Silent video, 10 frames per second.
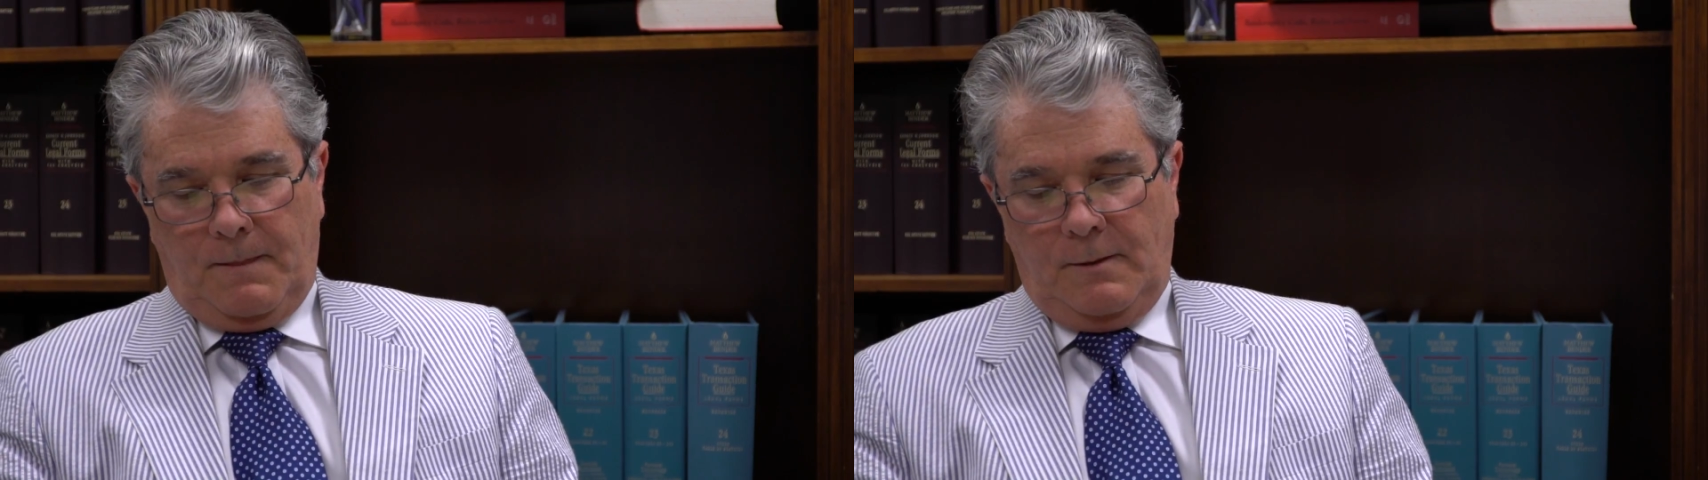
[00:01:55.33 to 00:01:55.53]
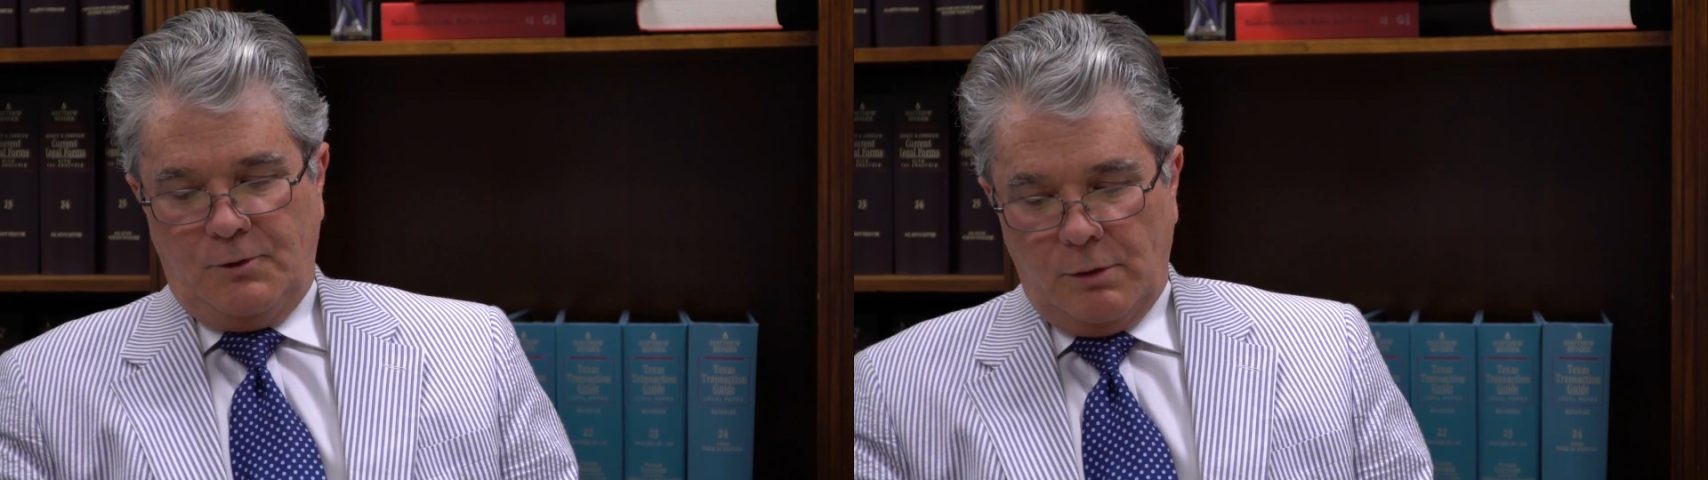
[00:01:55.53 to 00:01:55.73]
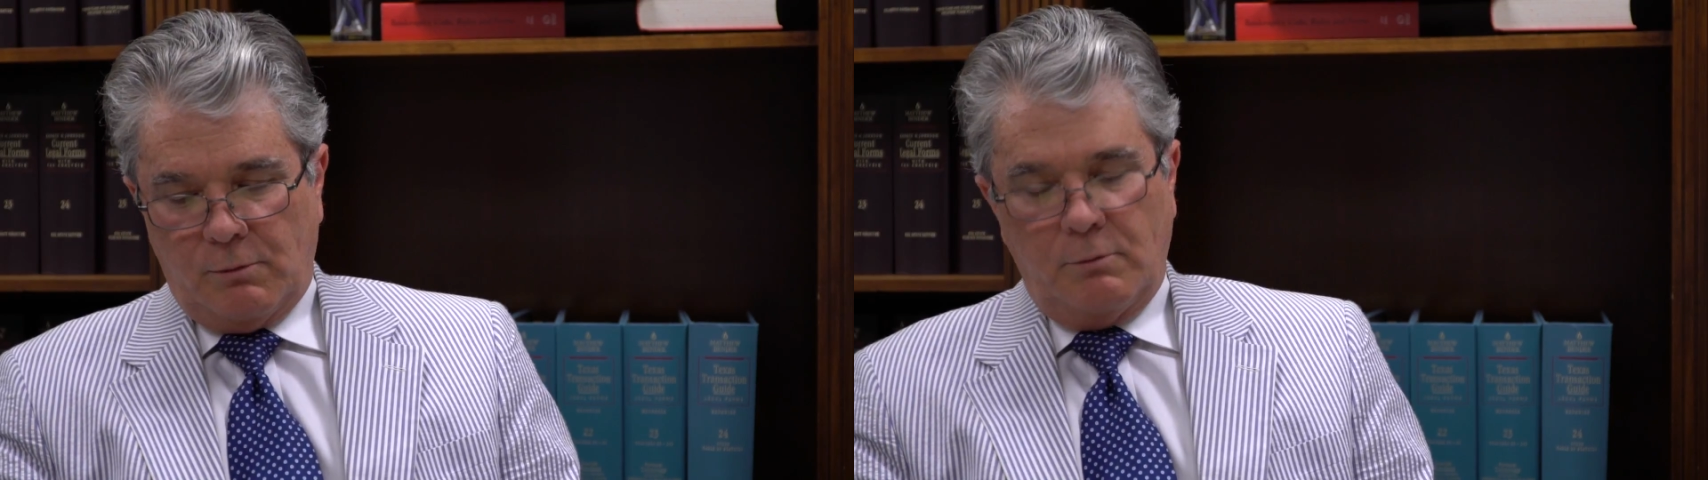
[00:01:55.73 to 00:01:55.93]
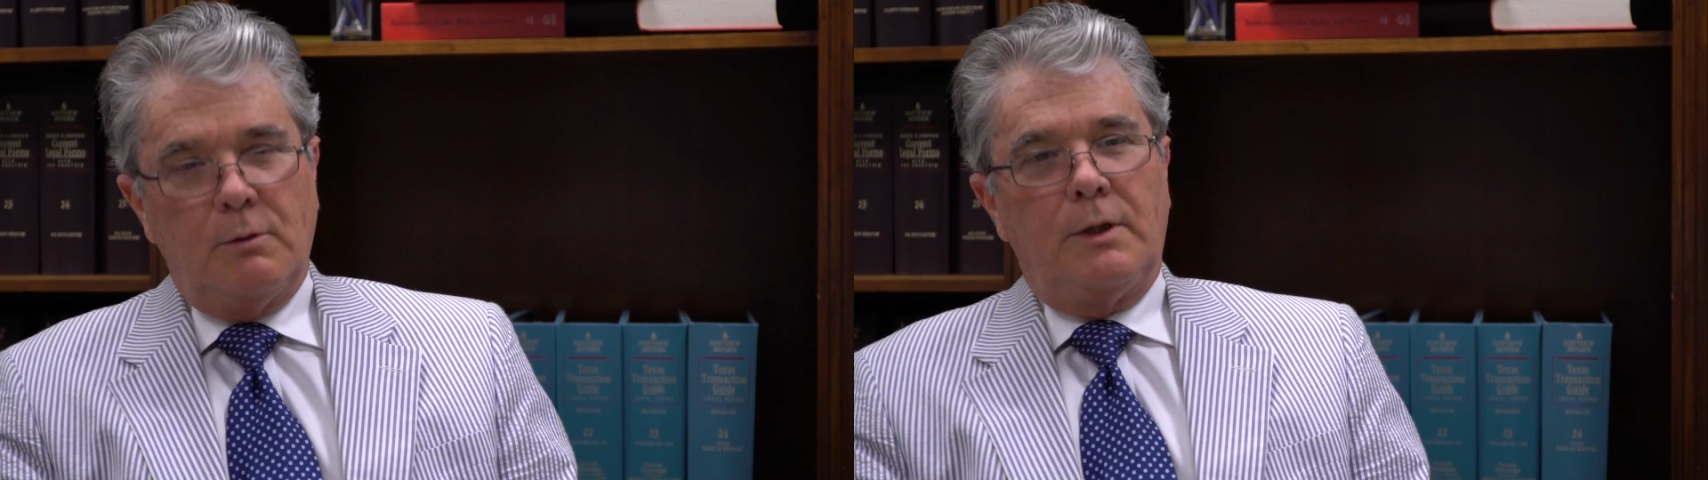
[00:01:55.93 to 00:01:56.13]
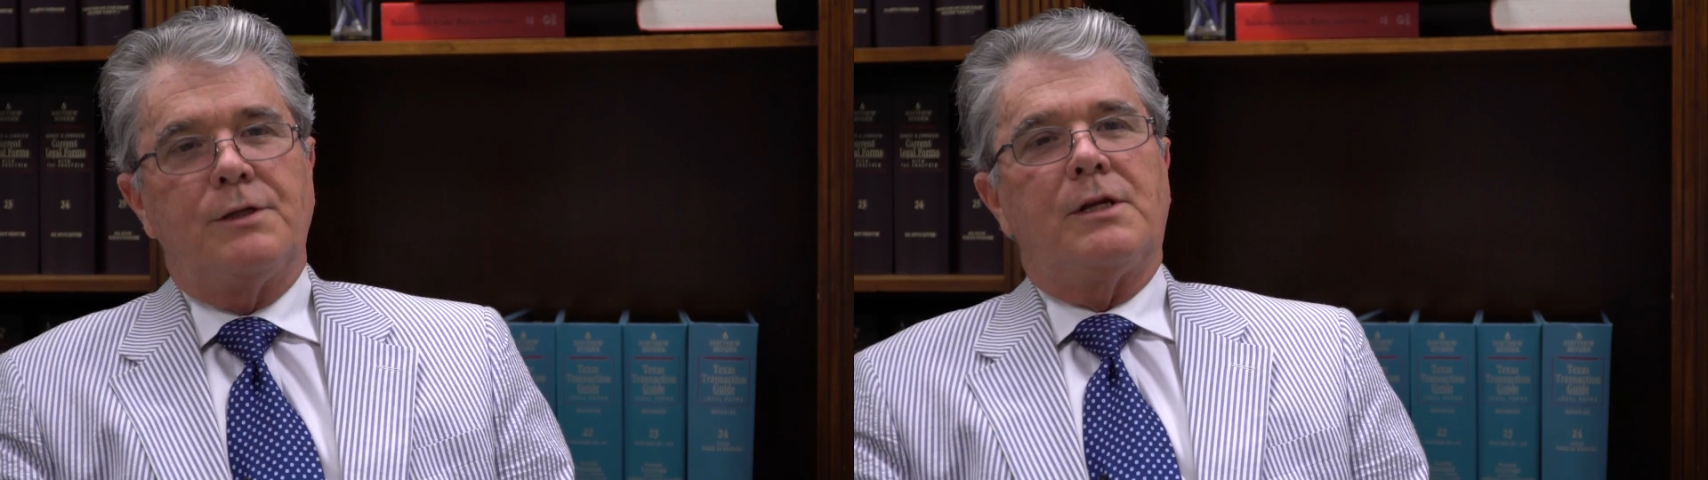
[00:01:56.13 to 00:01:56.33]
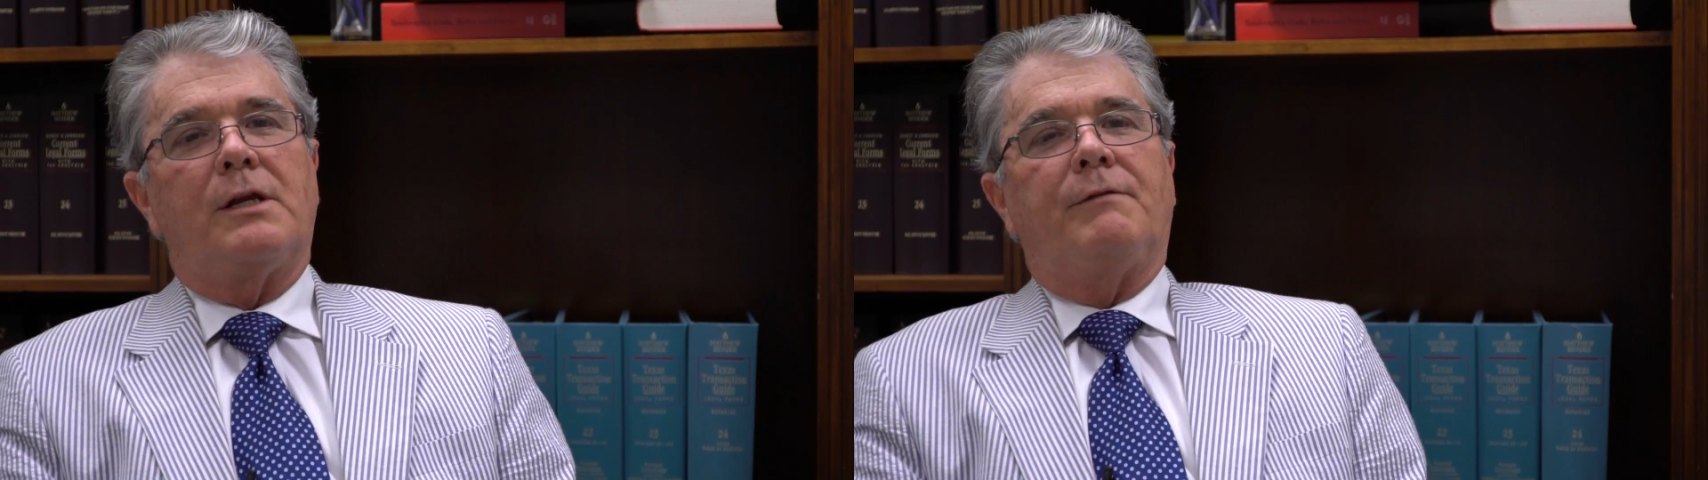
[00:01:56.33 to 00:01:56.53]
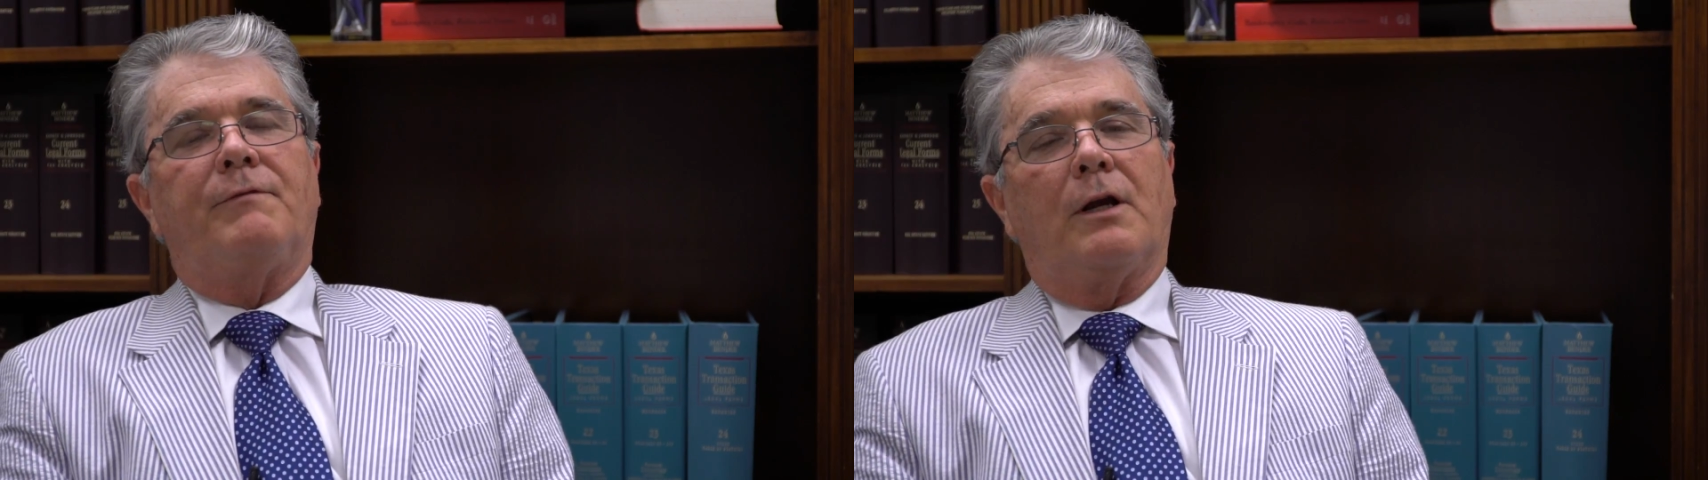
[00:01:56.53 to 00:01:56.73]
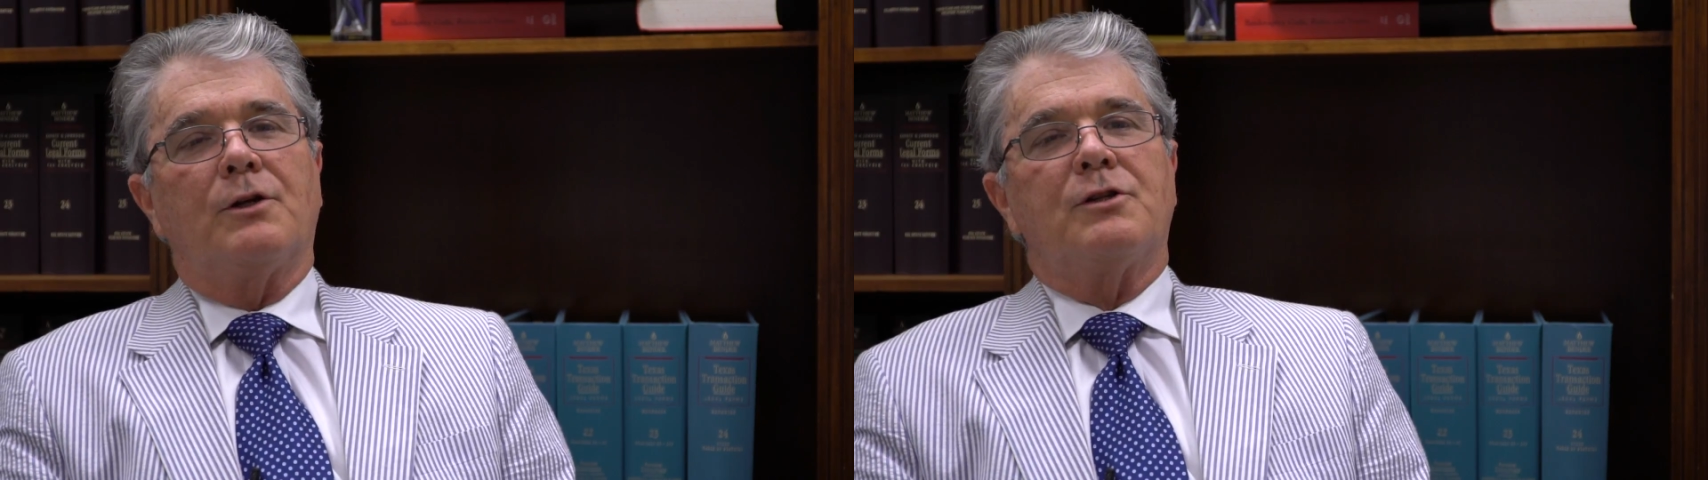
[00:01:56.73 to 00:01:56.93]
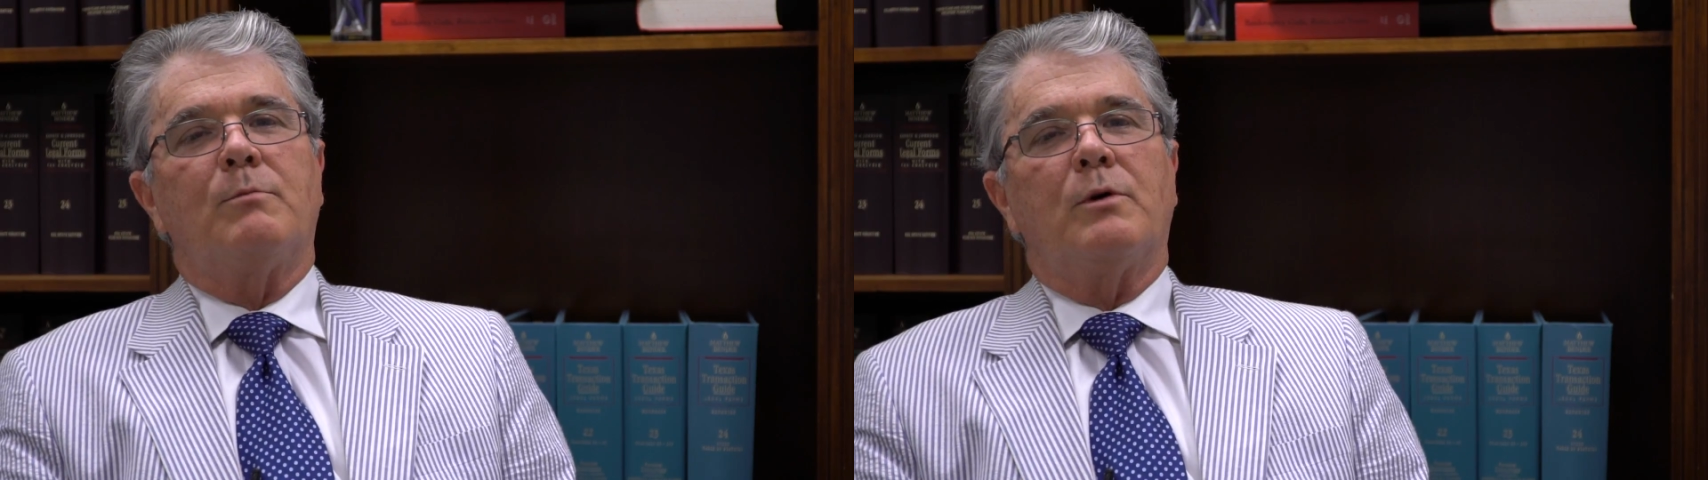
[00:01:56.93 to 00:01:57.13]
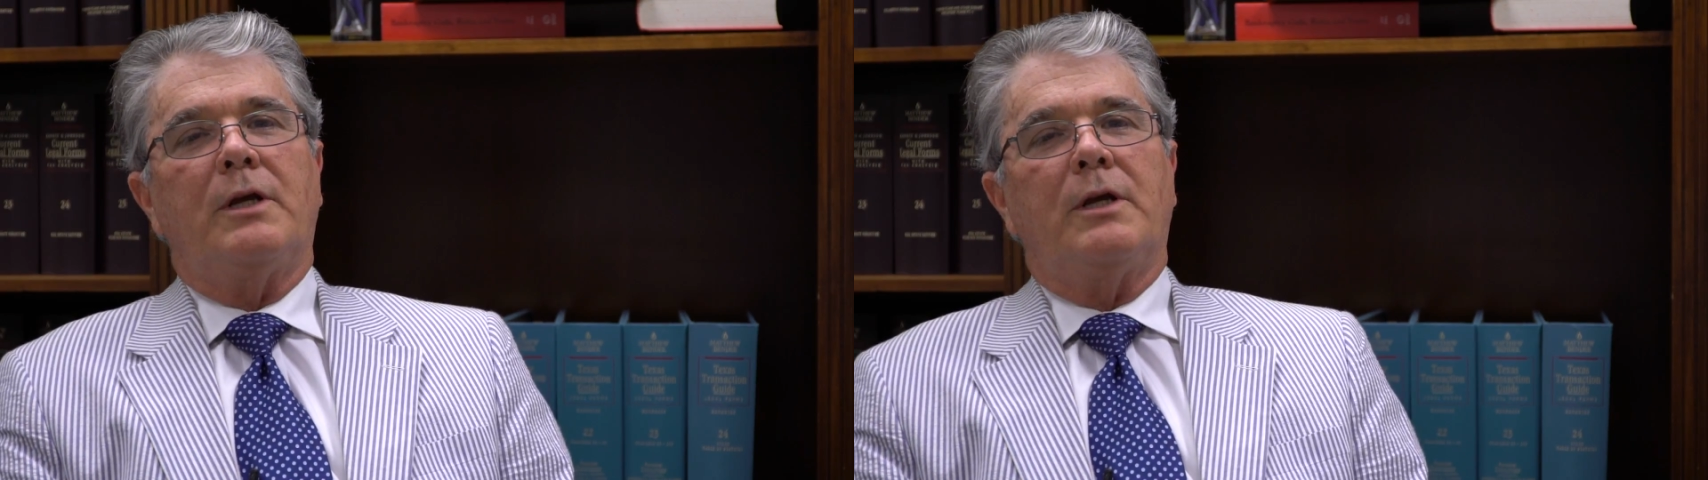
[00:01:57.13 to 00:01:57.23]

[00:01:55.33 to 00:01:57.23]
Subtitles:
The general rule is that if a customer